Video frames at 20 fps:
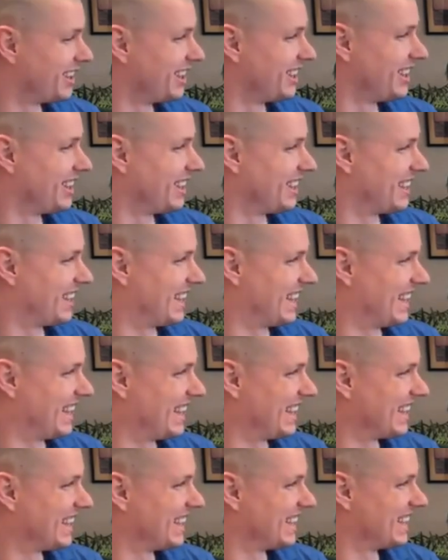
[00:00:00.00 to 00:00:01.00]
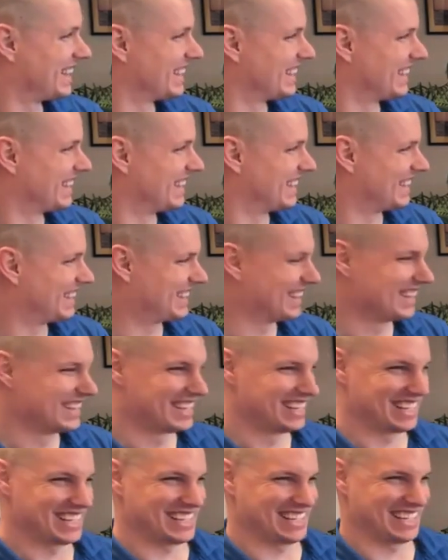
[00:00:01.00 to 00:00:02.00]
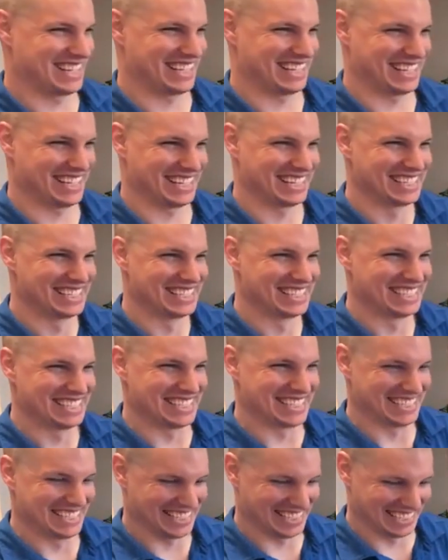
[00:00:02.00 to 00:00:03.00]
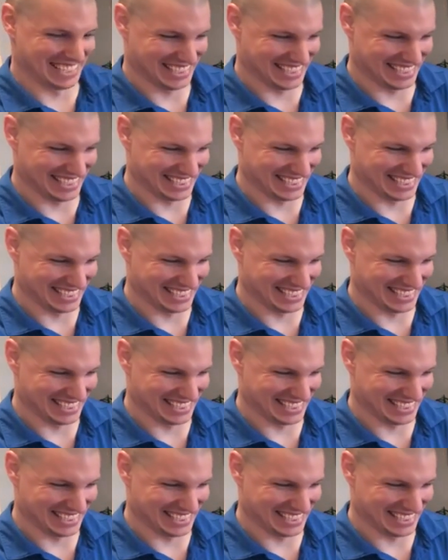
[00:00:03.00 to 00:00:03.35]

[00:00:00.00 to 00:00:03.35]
No words are spoken by the person on screen.